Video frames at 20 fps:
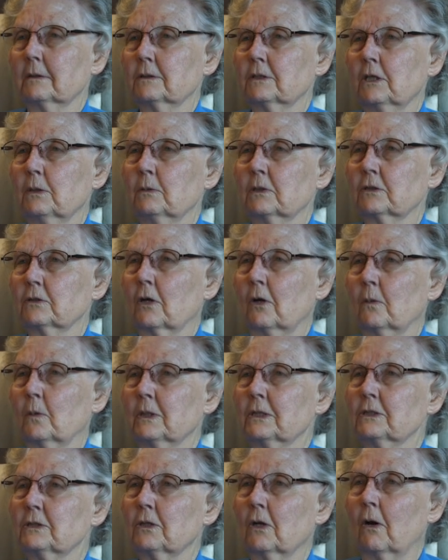She was
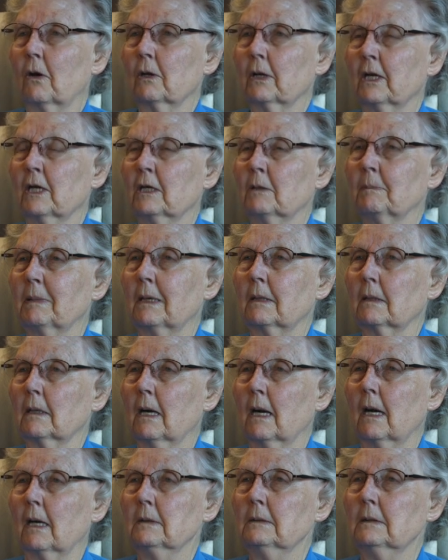always talking about
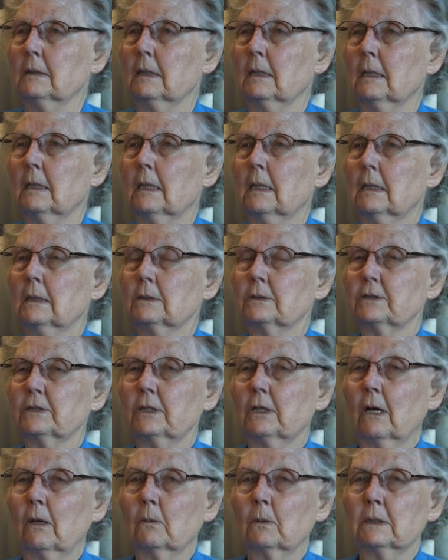God.
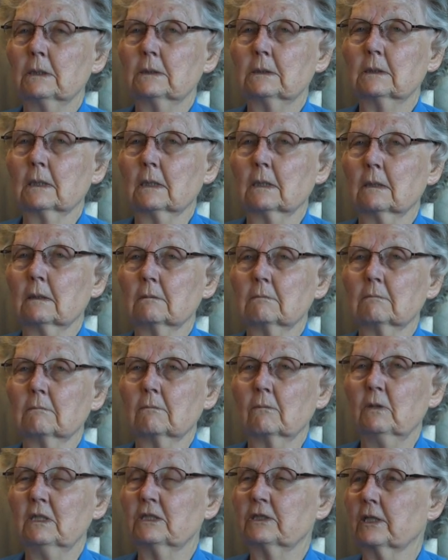She always, uh,
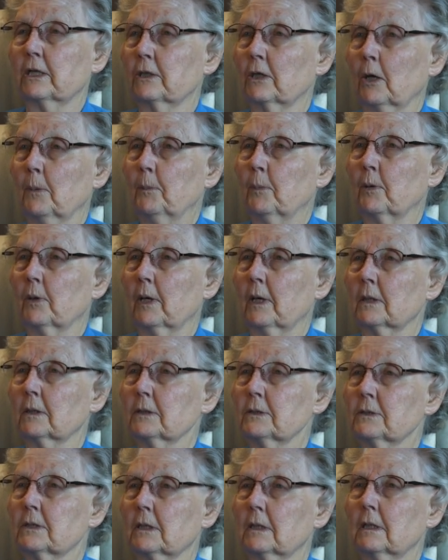we said our
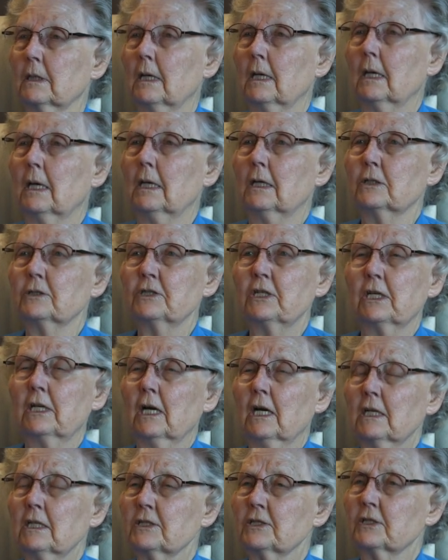prayers. She
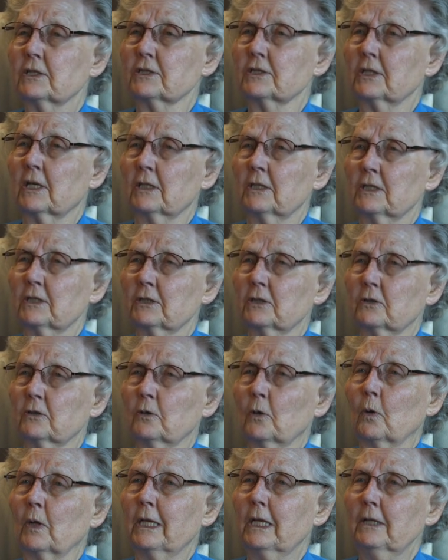got us to Sunday
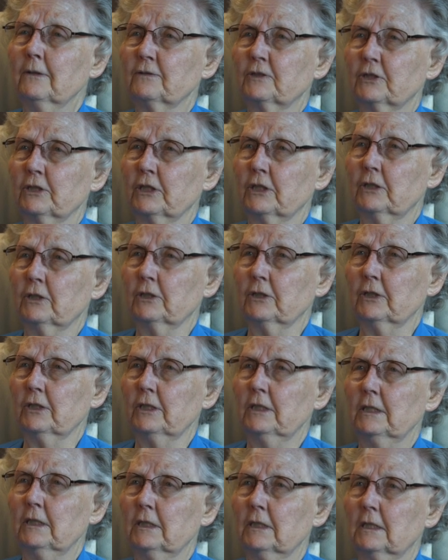school if she
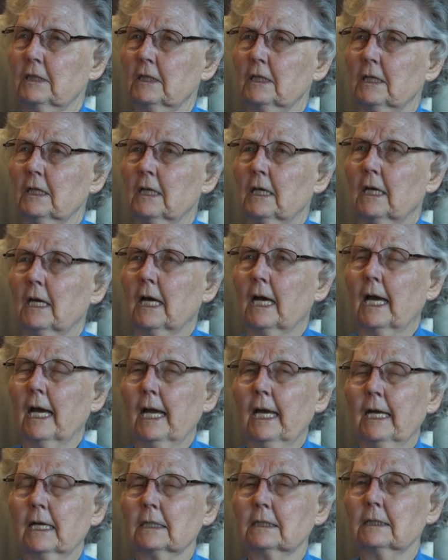could.
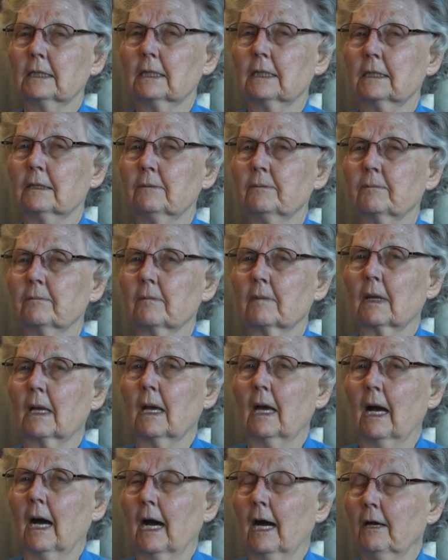And uh,
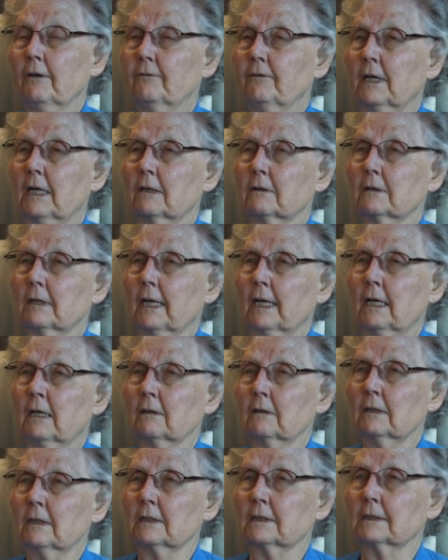I found
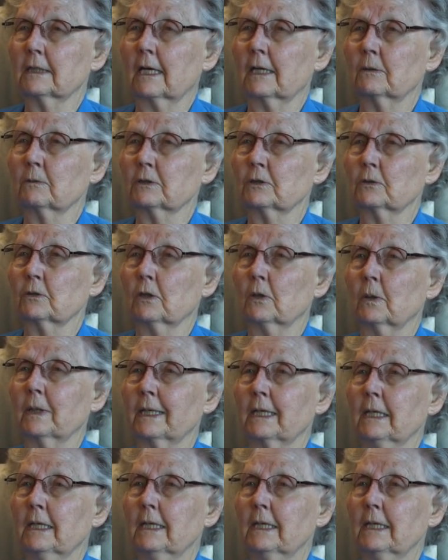out as I was growing